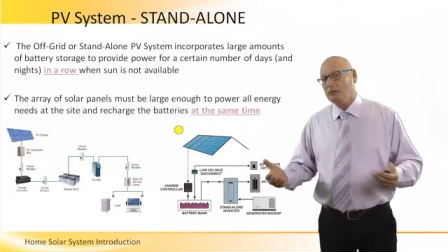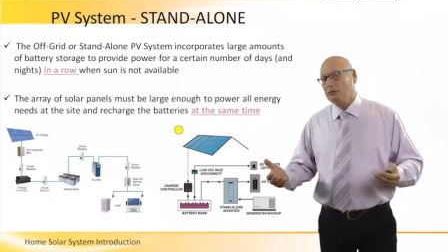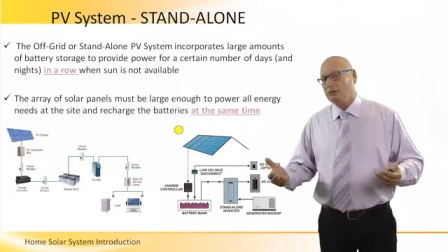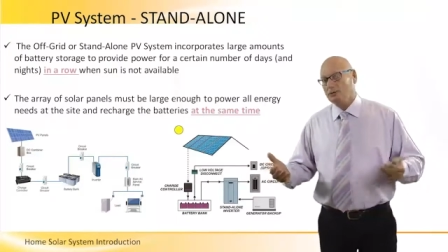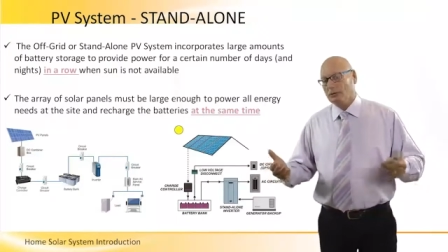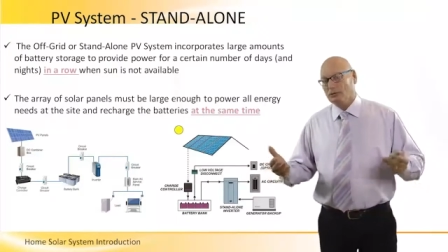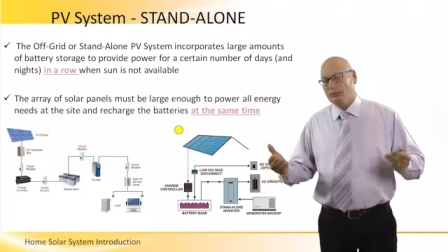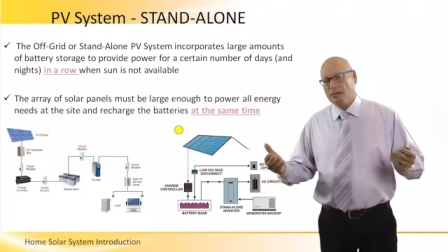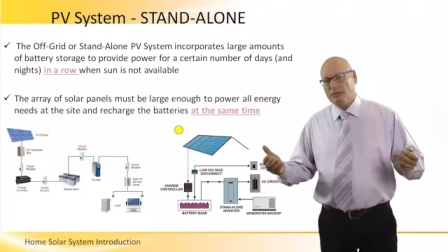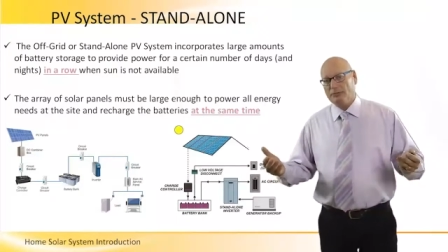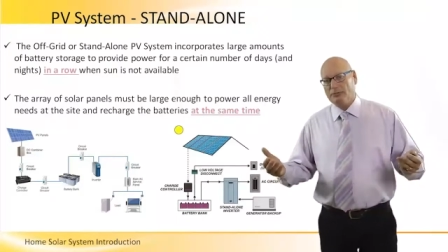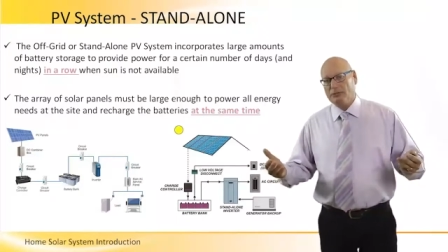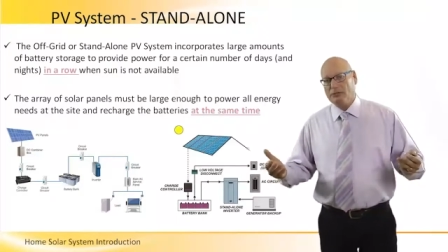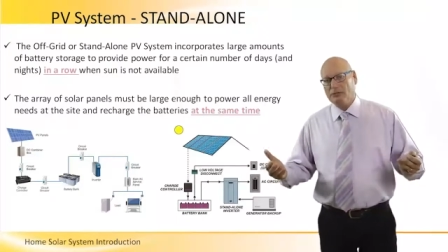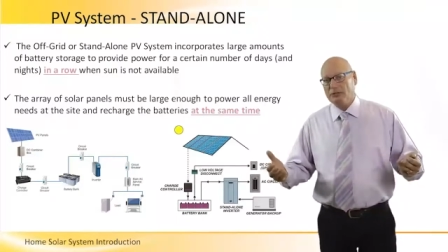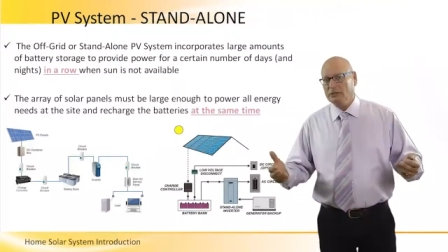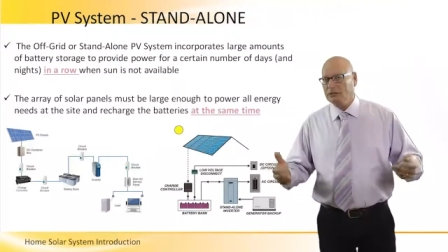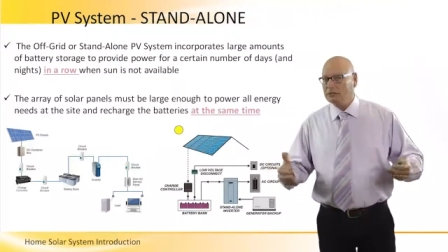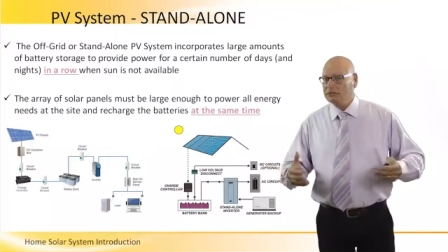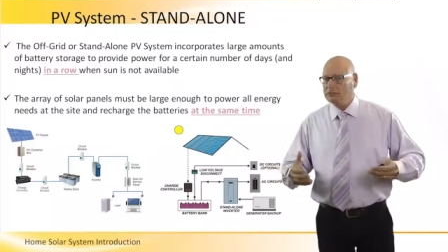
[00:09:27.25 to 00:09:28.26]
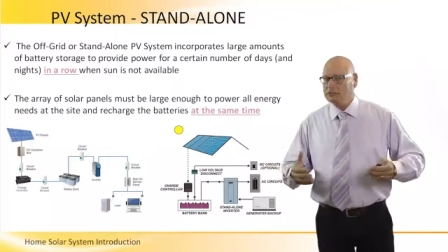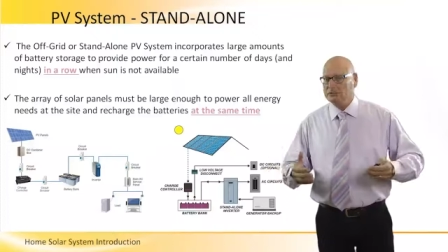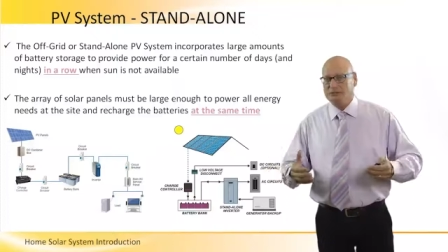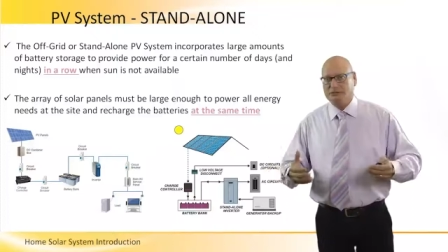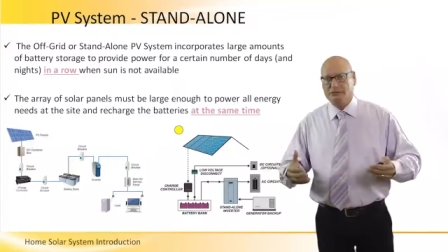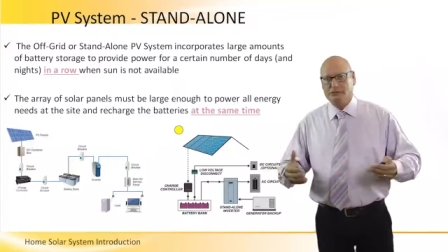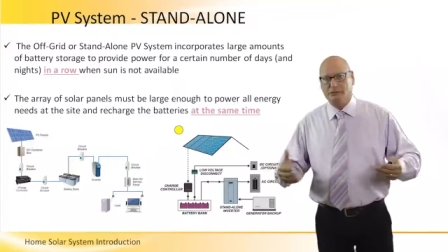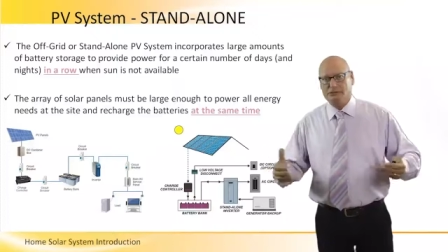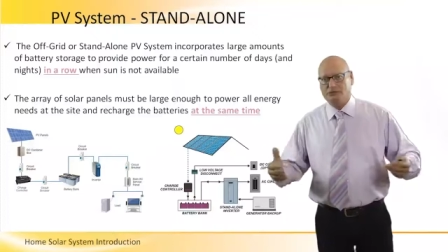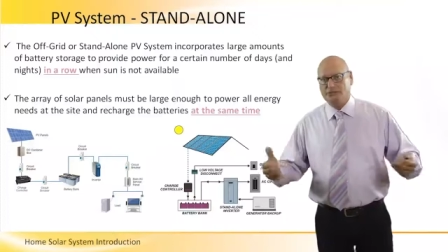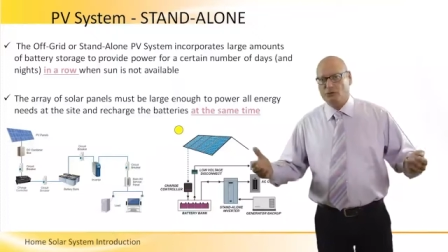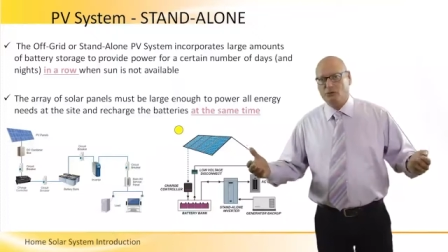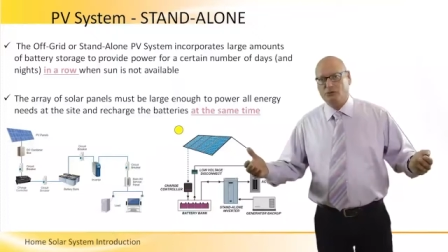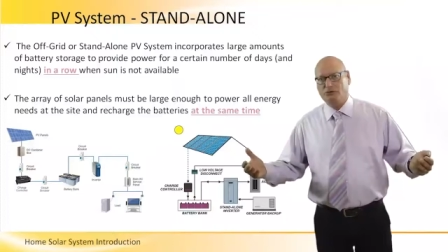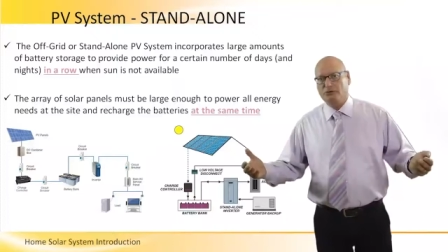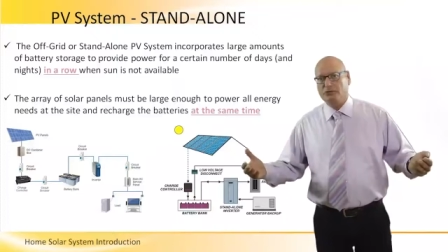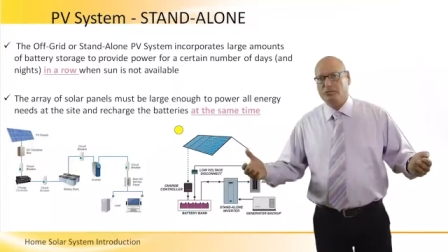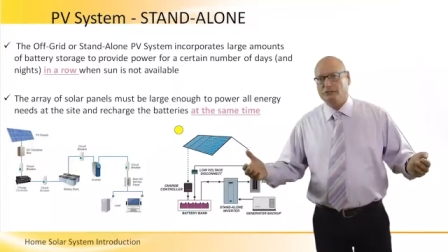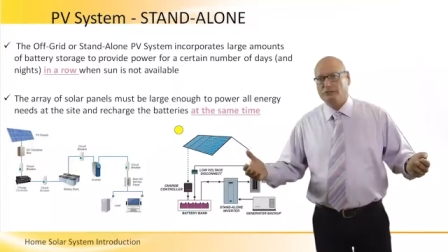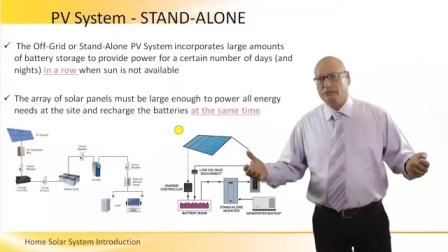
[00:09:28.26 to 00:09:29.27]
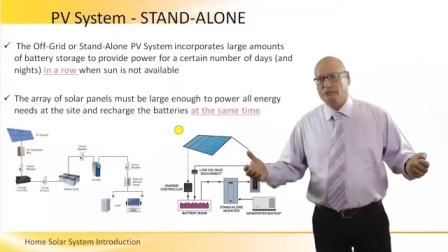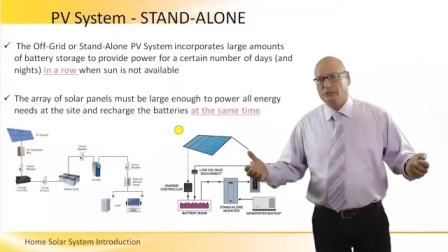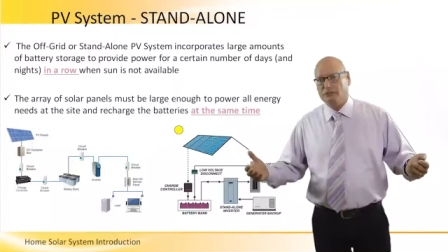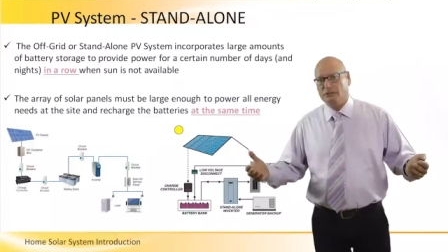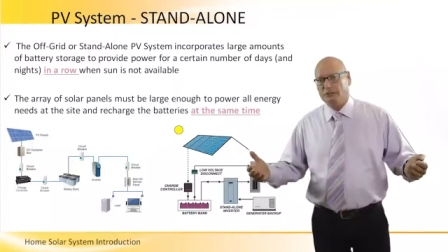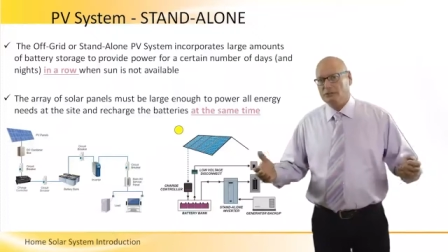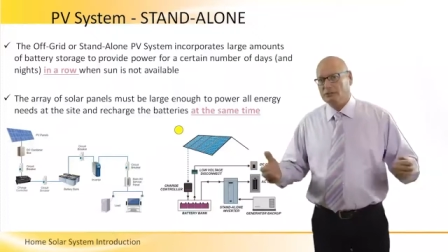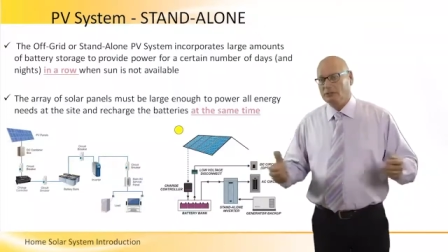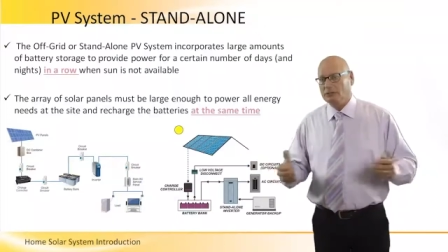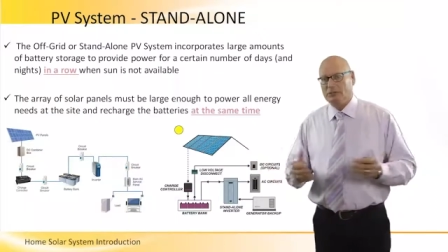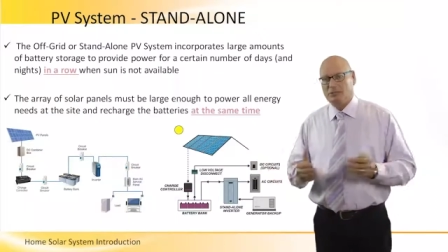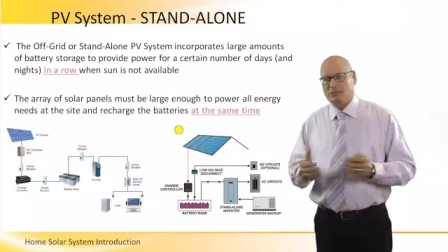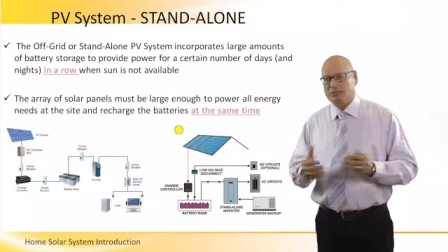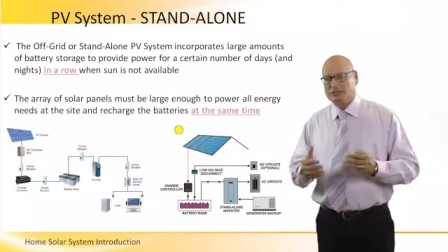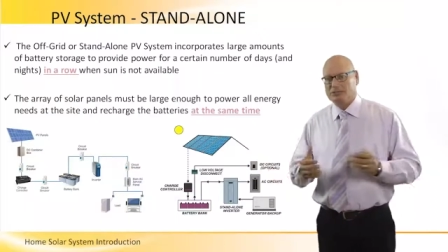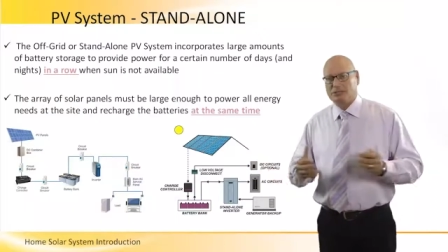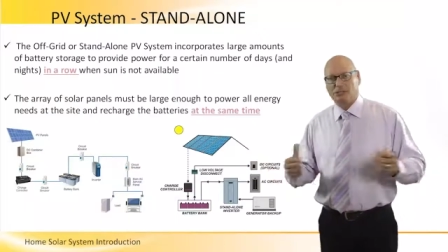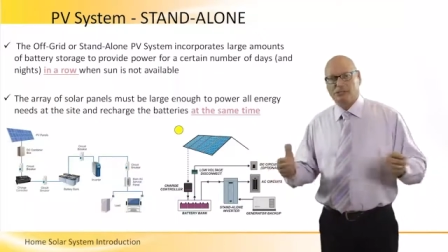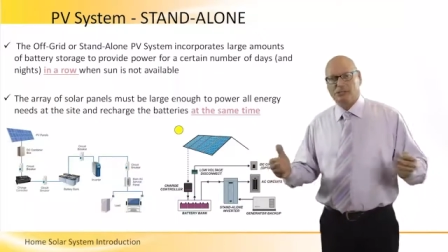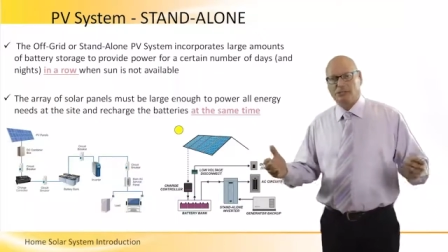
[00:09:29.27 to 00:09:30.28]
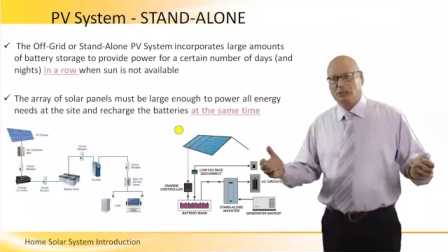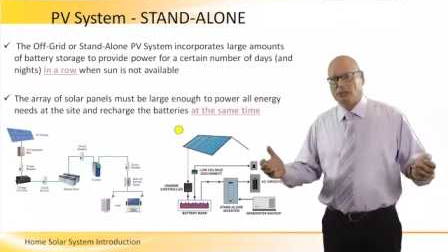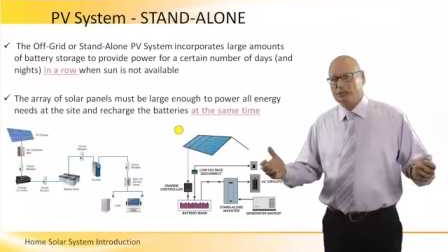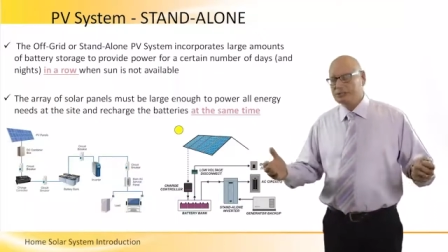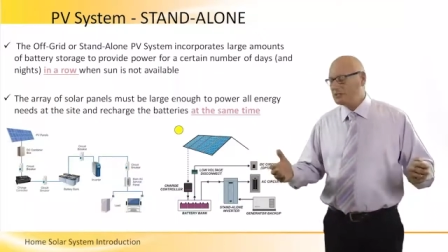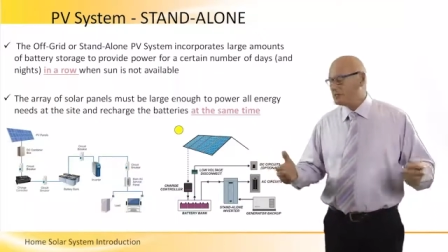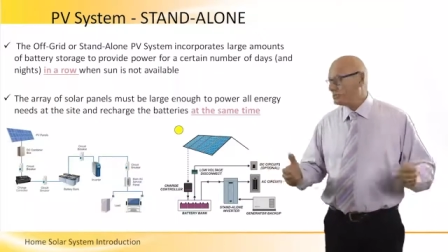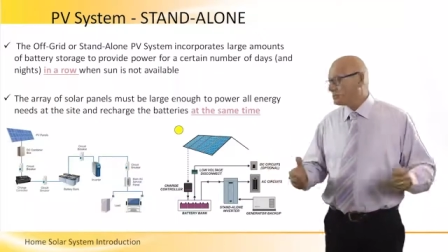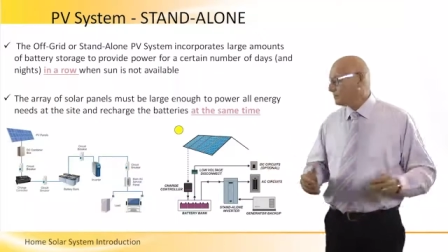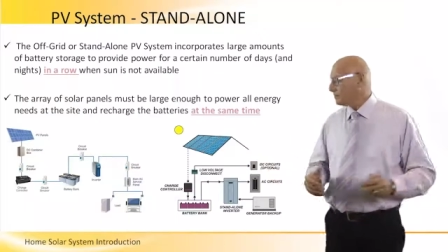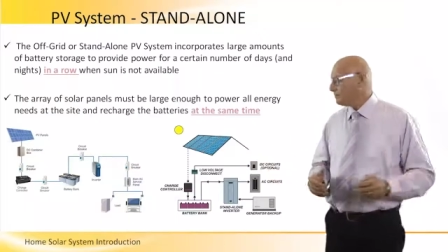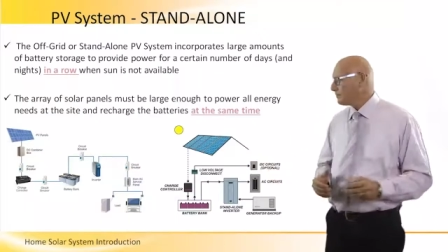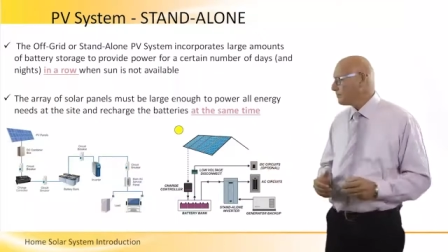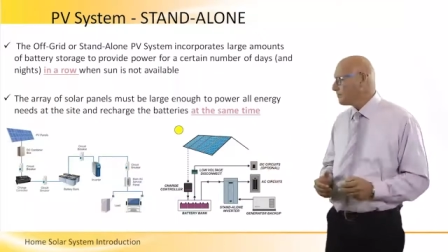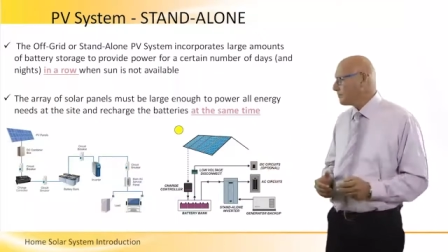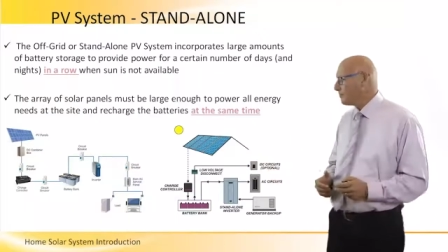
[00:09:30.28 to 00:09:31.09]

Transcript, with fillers: Remember, there's no grid. It's a standalone system.